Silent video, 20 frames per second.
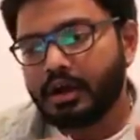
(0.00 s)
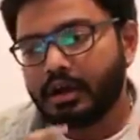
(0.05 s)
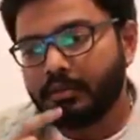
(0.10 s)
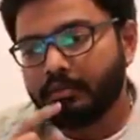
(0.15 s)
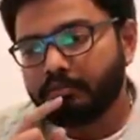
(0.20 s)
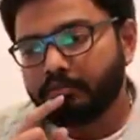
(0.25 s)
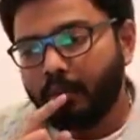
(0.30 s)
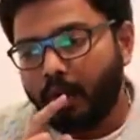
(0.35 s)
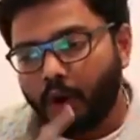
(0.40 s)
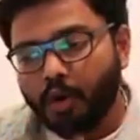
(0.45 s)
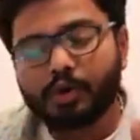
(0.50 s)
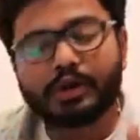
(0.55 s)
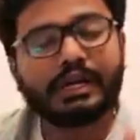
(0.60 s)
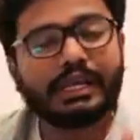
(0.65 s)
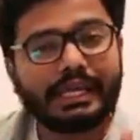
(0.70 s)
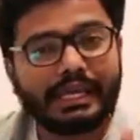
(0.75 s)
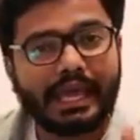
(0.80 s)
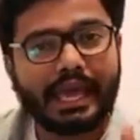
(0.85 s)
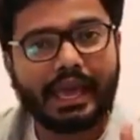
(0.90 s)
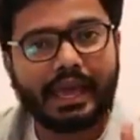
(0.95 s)

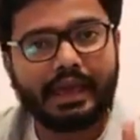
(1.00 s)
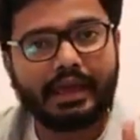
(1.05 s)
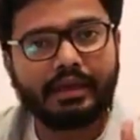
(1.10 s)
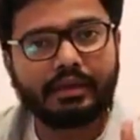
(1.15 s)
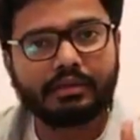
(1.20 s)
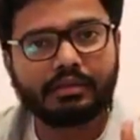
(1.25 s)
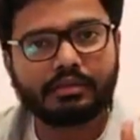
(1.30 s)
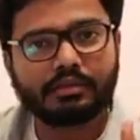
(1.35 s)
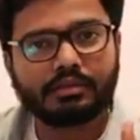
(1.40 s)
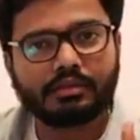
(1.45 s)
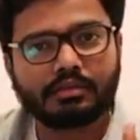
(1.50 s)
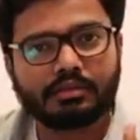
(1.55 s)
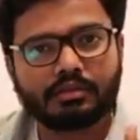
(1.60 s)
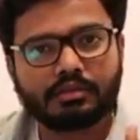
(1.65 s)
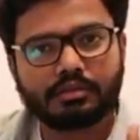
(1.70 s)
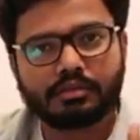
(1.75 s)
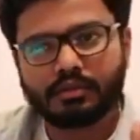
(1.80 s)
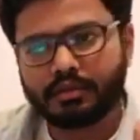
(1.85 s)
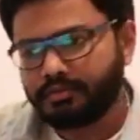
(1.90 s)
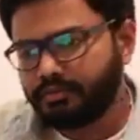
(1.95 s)
moldy hay,
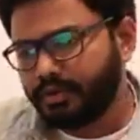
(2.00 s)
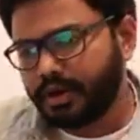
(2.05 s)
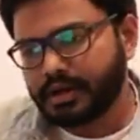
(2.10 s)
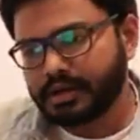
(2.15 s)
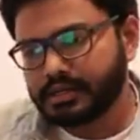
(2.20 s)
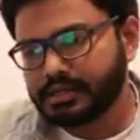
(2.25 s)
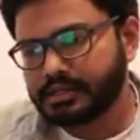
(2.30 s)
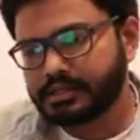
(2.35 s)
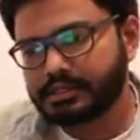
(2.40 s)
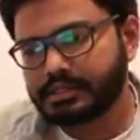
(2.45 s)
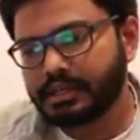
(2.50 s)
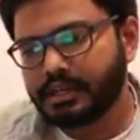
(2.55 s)
the fungus,